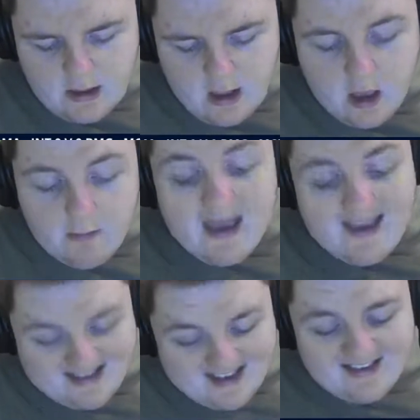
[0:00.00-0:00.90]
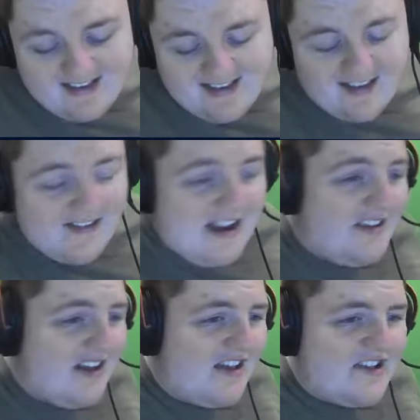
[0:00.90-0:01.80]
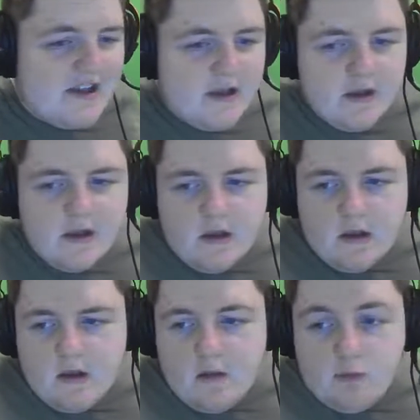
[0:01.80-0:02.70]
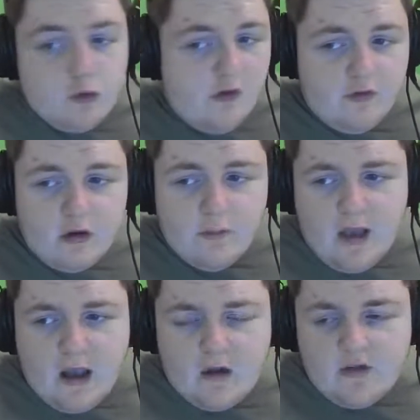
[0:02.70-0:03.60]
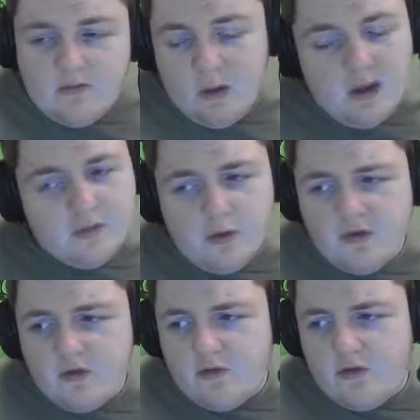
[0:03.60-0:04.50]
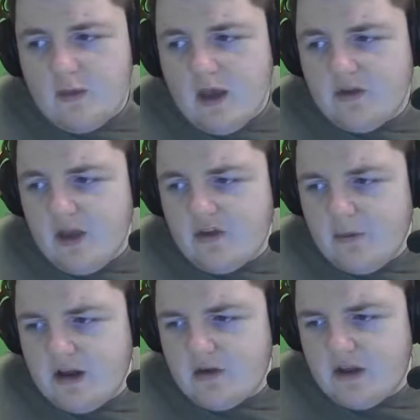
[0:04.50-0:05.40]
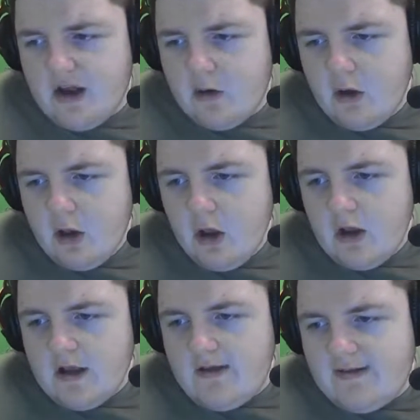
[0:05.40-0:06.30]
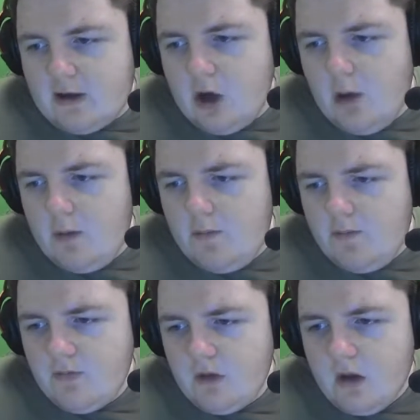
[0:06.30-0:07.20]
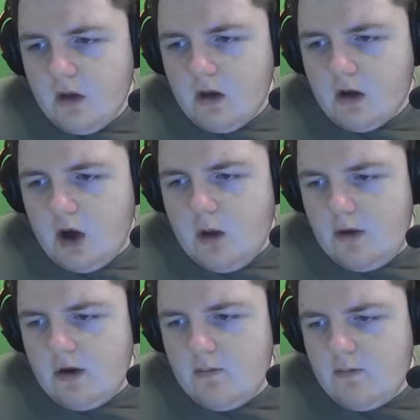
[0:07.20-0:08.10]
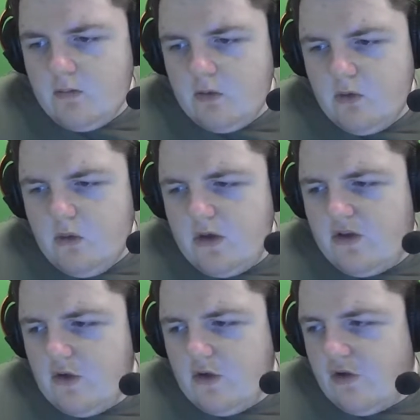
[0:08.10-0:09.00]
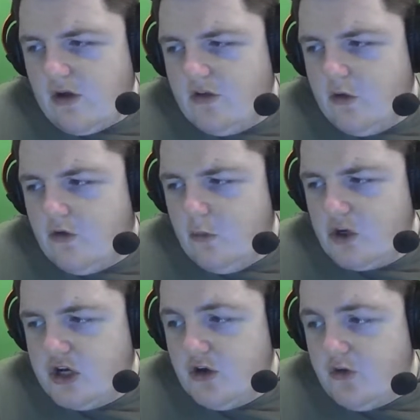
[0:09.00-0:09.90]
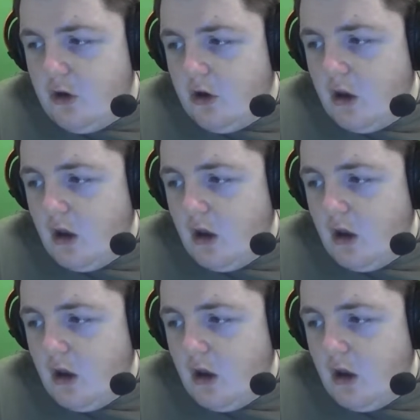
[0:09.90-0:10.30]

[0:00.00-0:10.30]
It is still 0-0. Great for Olympiacos. Well, I suppose it's good for Marseille. It's Lewandowski now. Kingsley Coman. Oh, he tries to do too much. He doesn't.